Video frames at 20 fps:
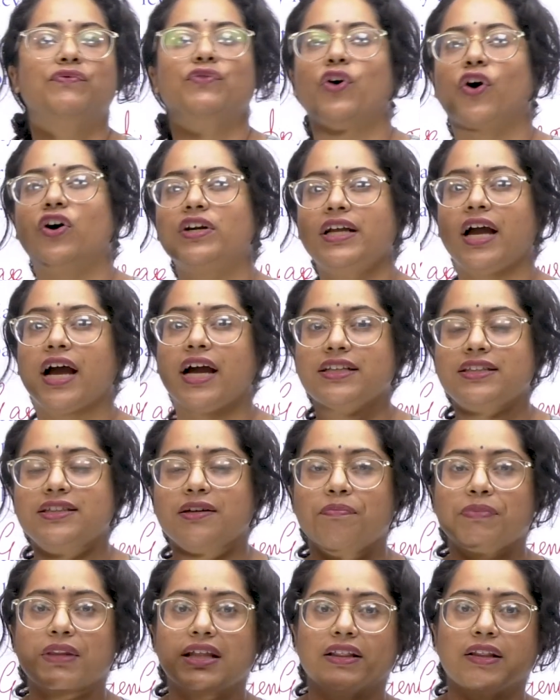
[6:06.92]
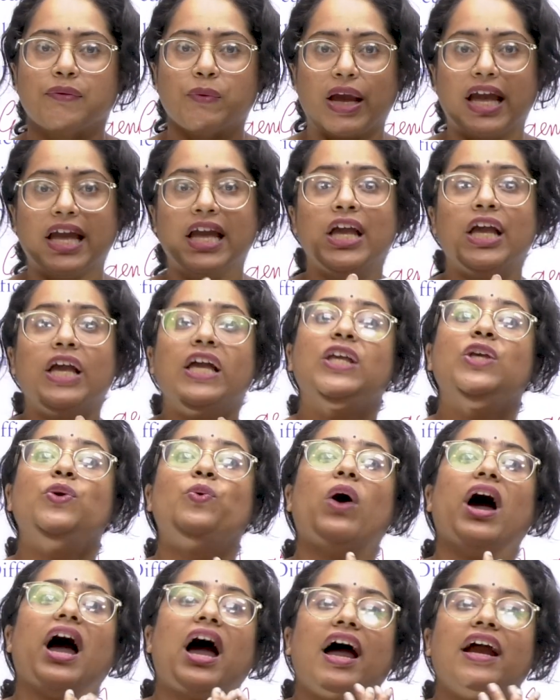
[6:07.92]
not had something where you
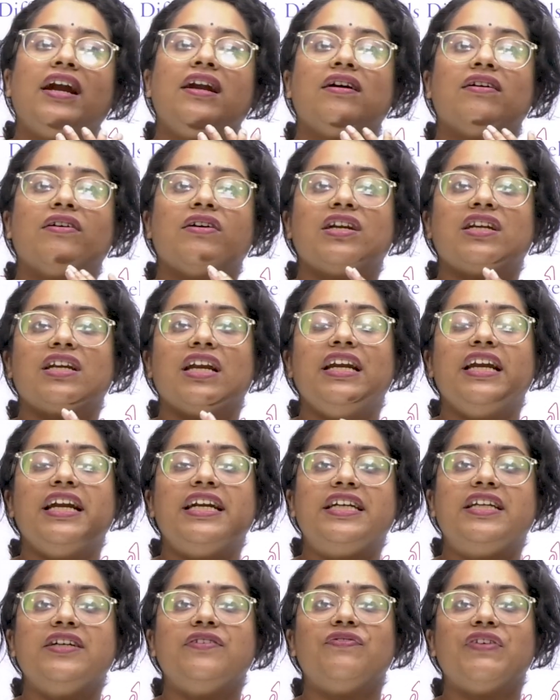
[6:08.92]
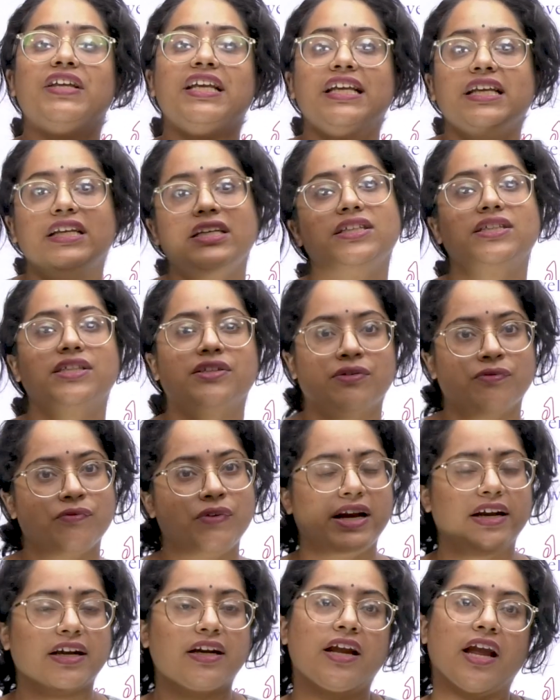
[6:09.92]
had a relative ease
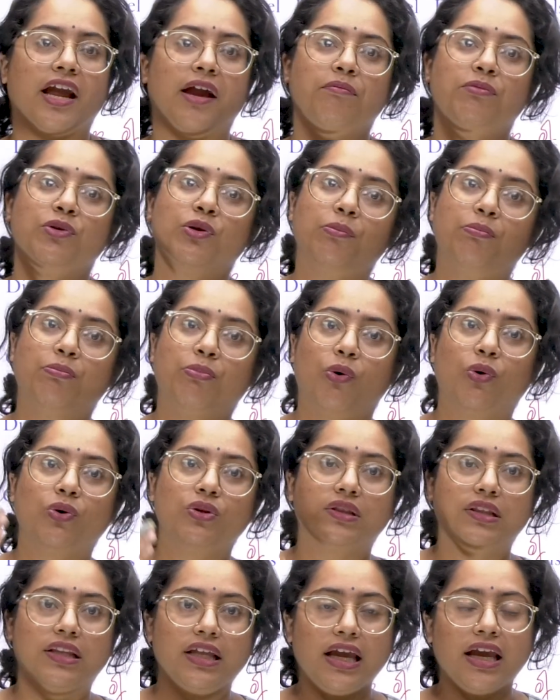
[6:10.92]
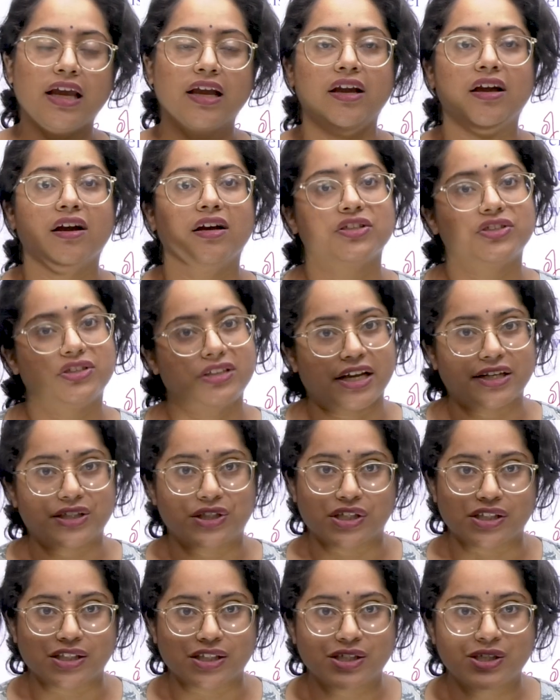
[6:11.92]
when it came to both the
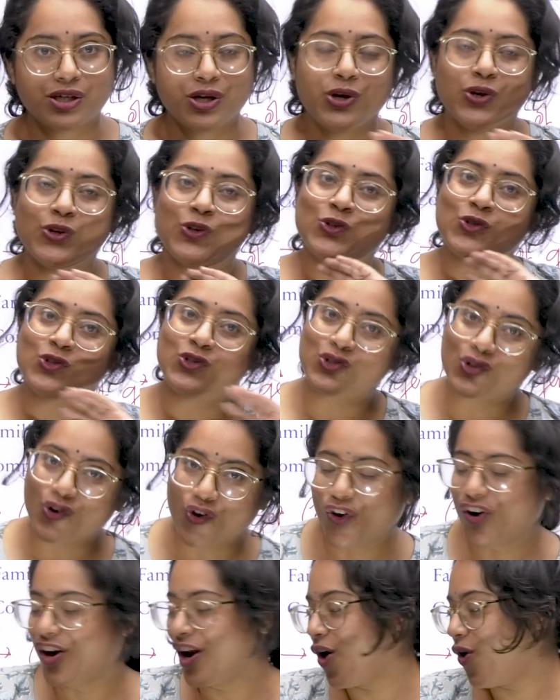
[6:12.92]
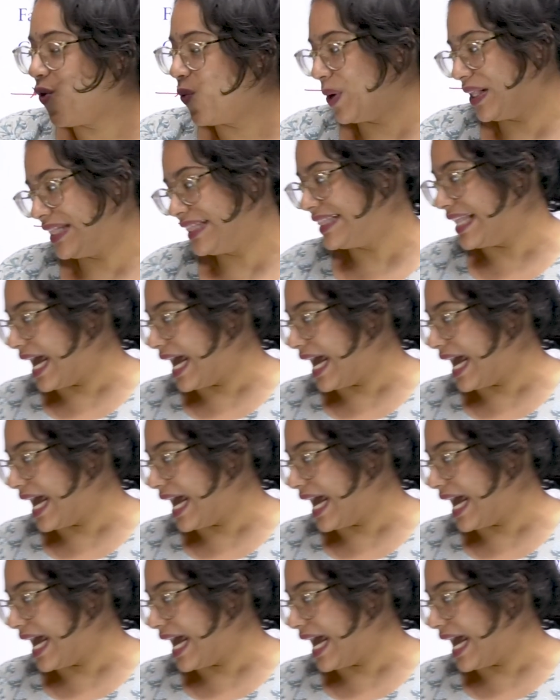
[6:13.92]
sections. So now with